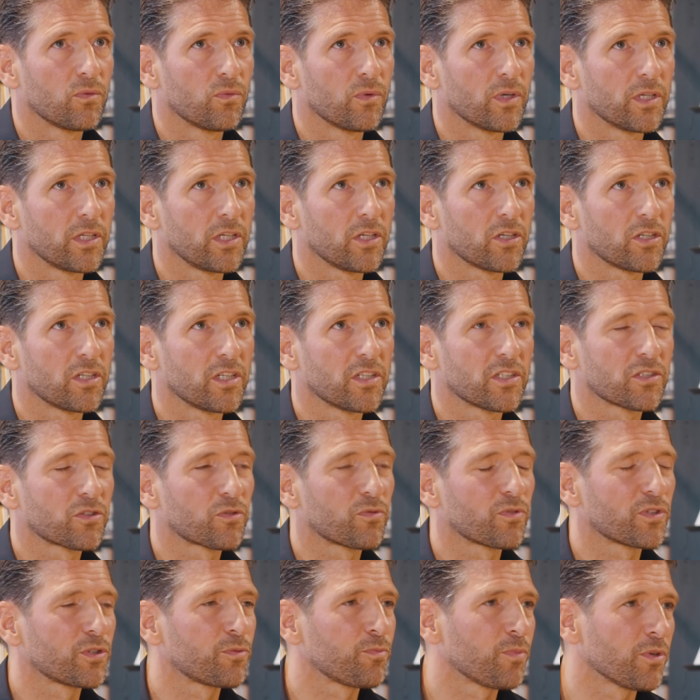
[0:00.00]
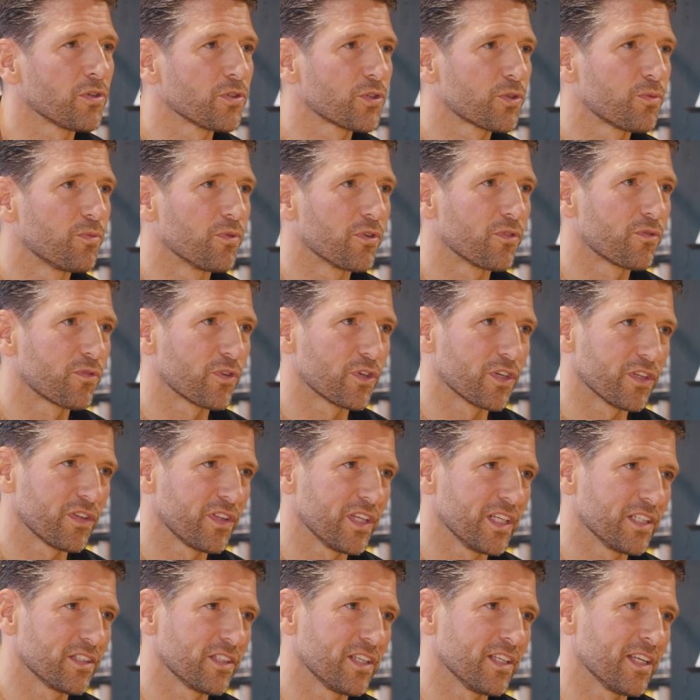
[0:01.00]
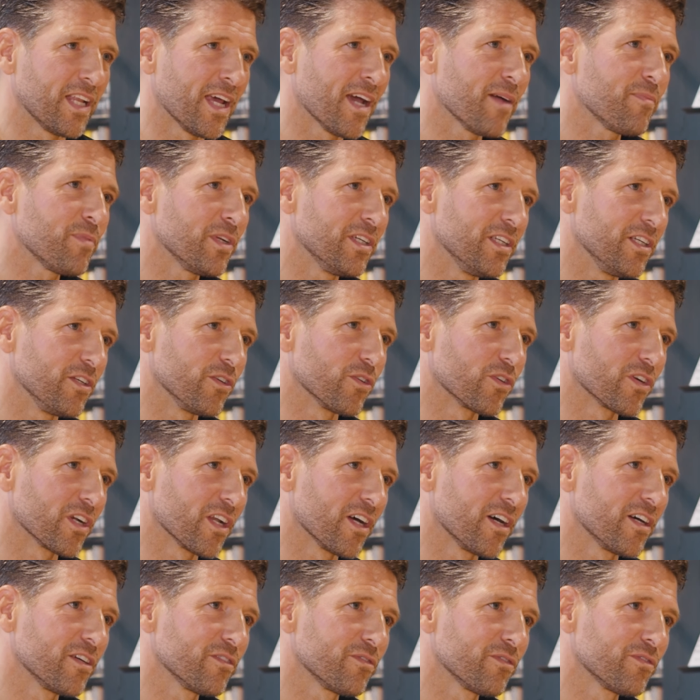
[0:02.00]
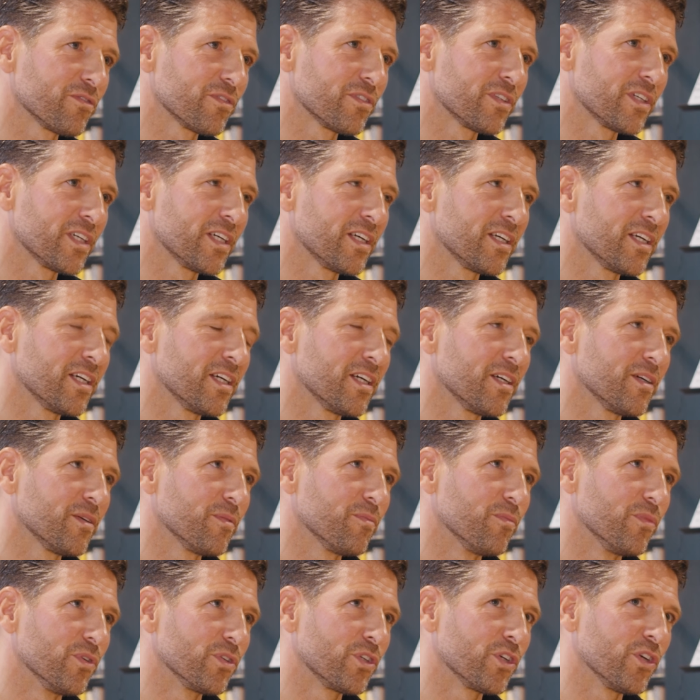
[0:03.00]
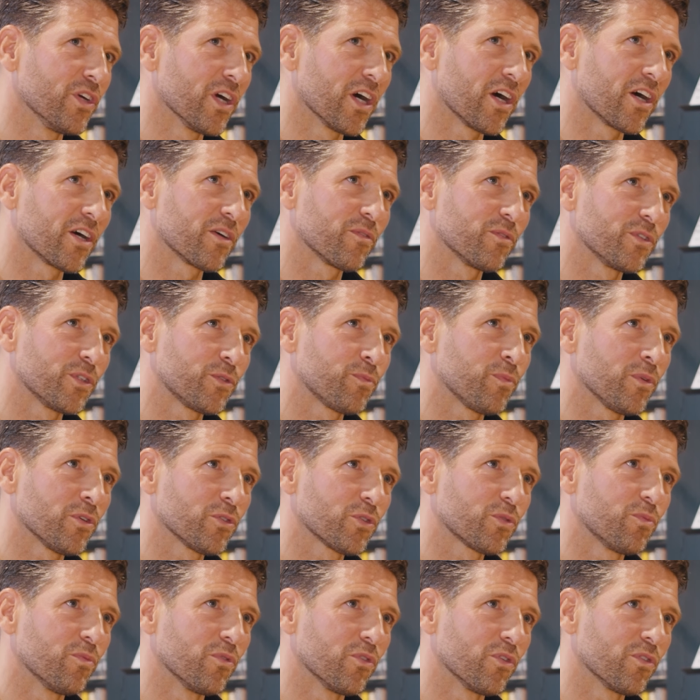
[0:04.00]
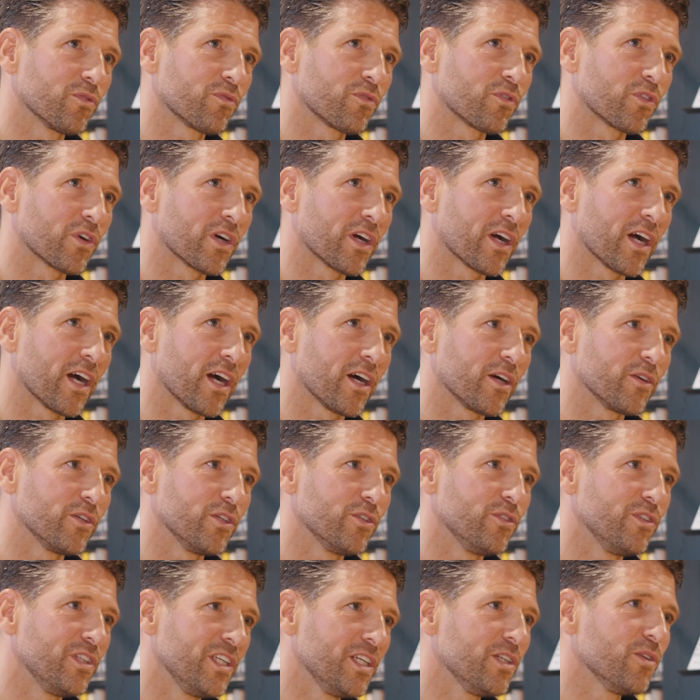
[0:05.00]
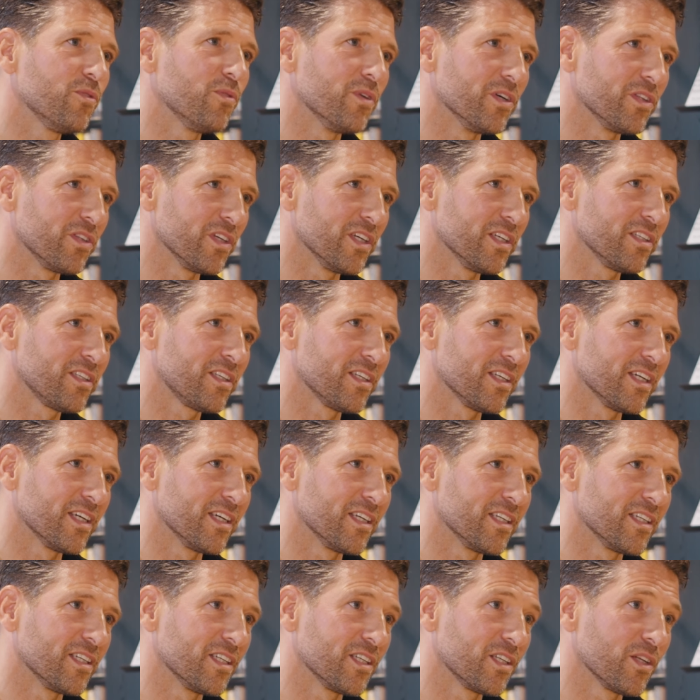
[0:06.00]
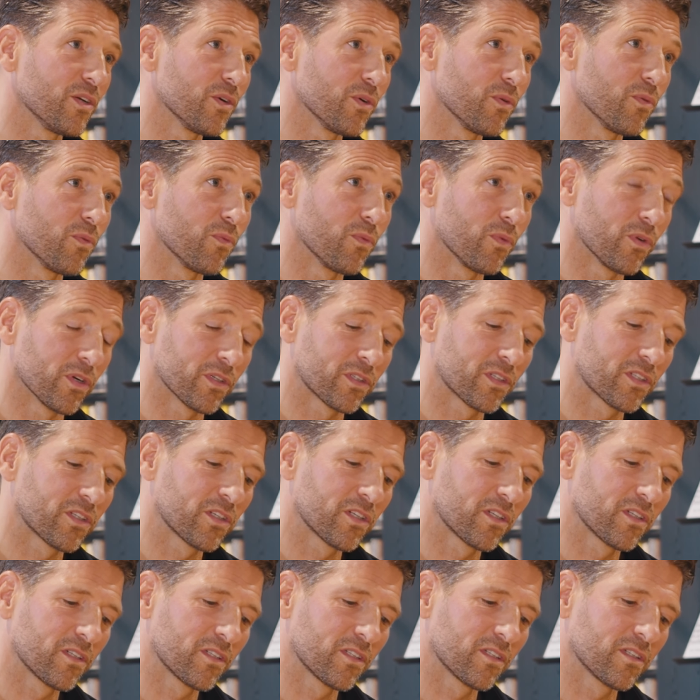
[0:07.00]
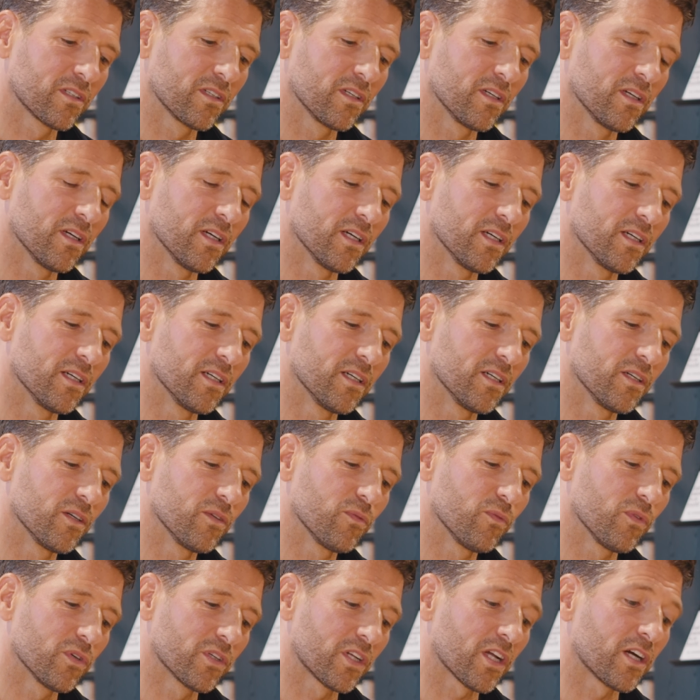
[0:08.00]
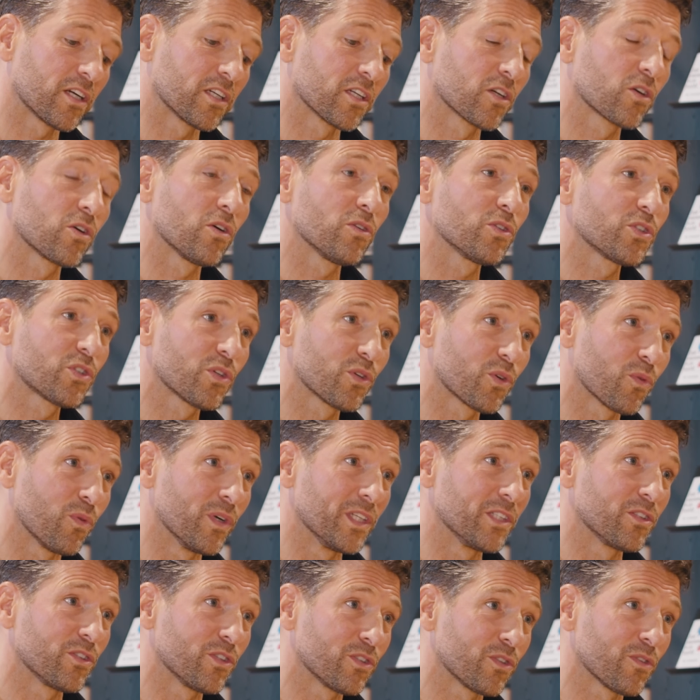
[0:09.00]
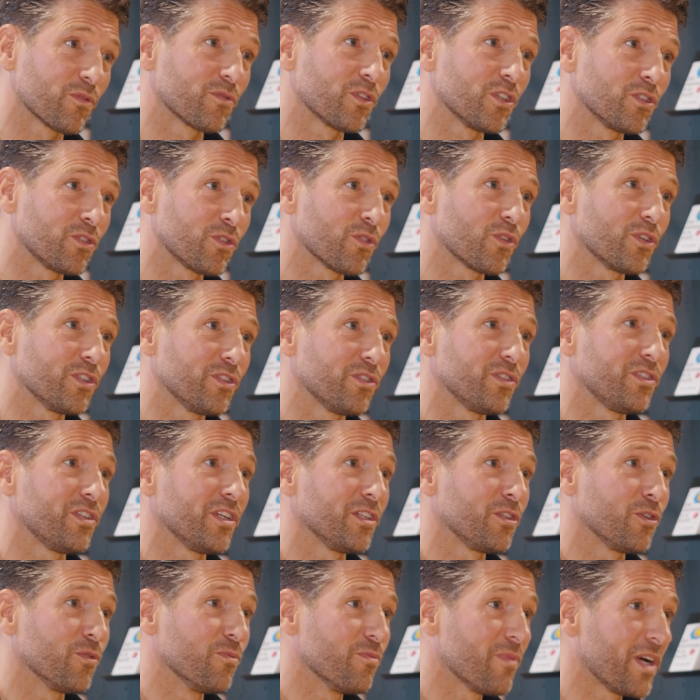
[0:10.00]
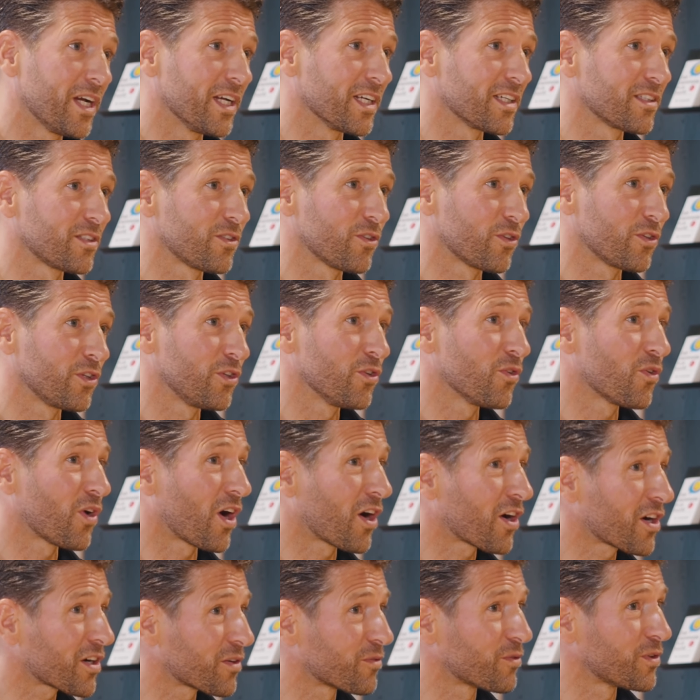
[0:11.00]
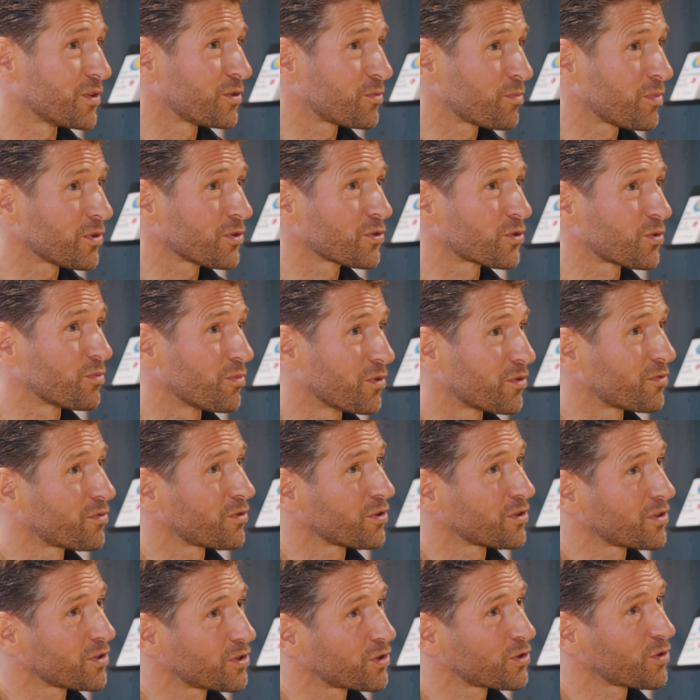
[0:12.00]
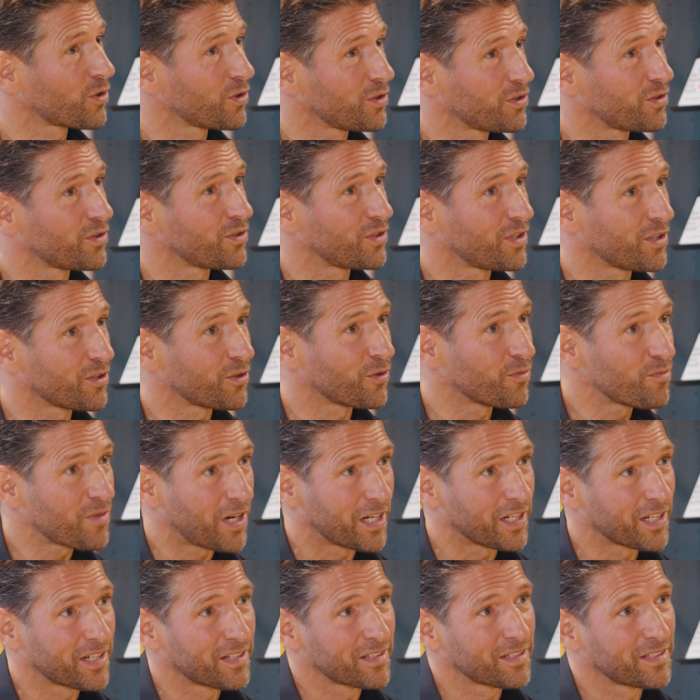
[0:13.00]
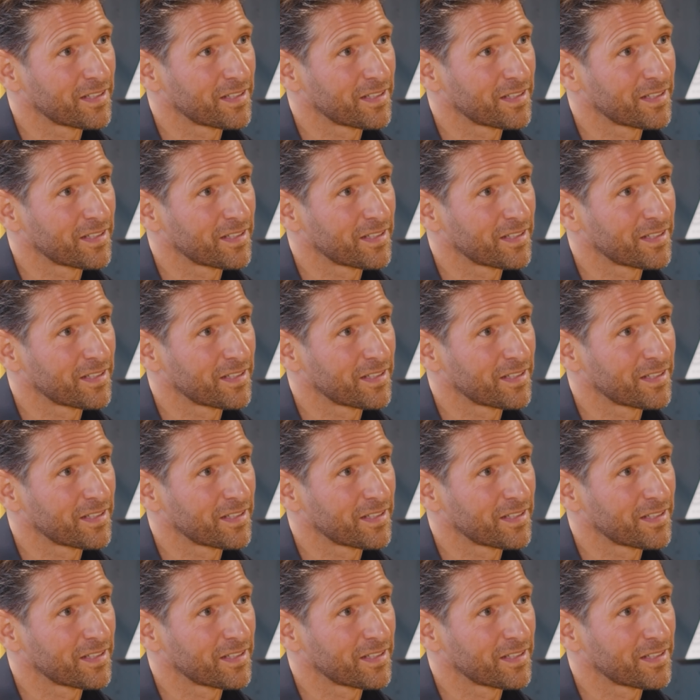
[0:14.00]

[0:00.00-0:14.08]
Well, you're not responsible for the things that happen in your life, but you are responsible for how you deal with it and what are the consequences of the choices that you make. So you are responsible for the choices that you make.